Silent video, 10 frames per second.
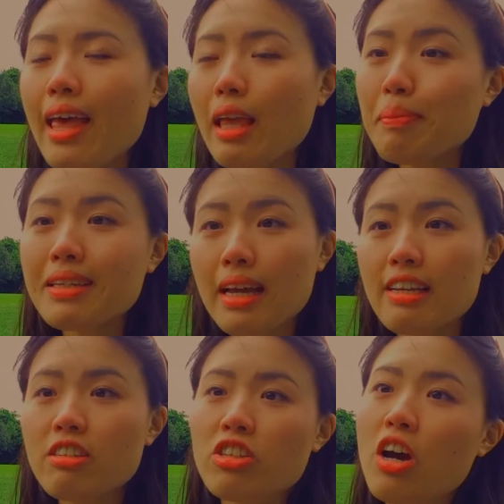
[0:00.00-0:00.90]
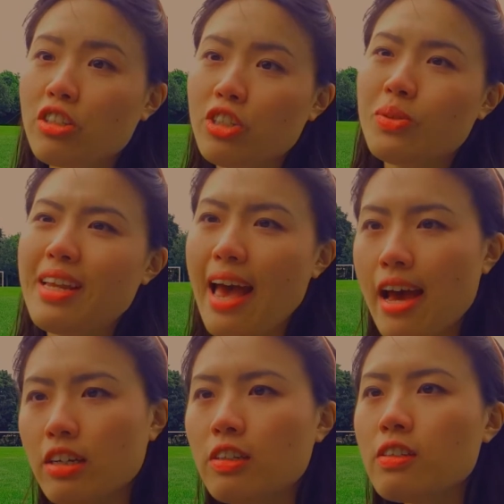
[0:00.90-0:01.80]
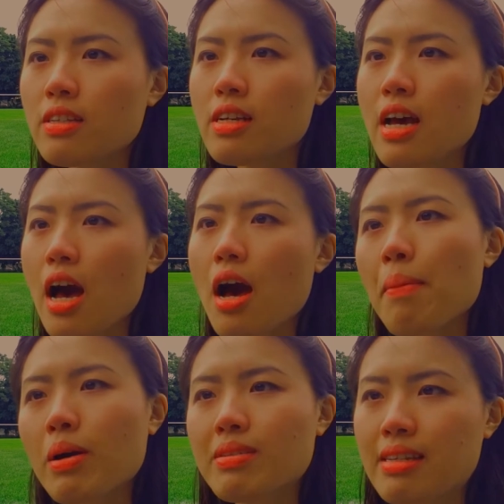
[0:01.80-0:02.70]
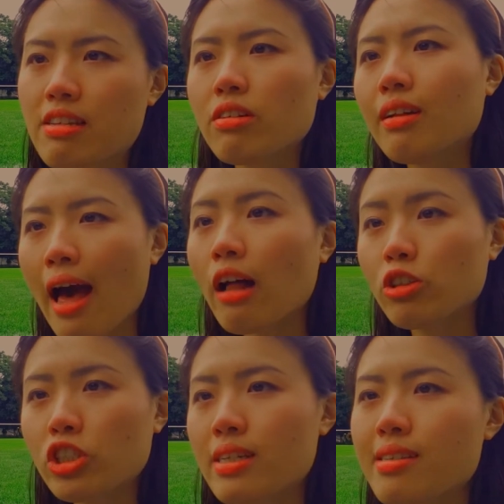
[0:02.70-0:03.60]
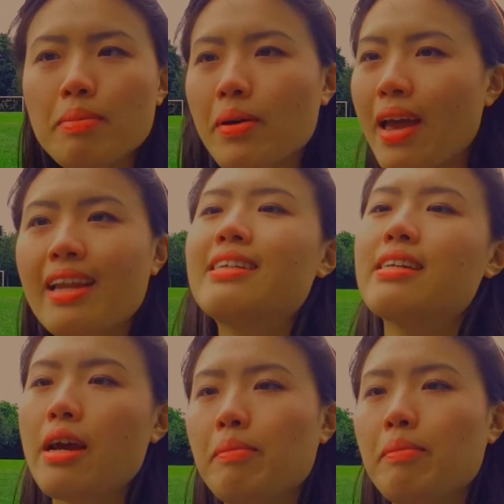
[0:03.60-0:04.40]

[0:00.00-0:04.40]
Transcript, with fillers: It'd be nice to talk to an adult about seasonal allergies, about any time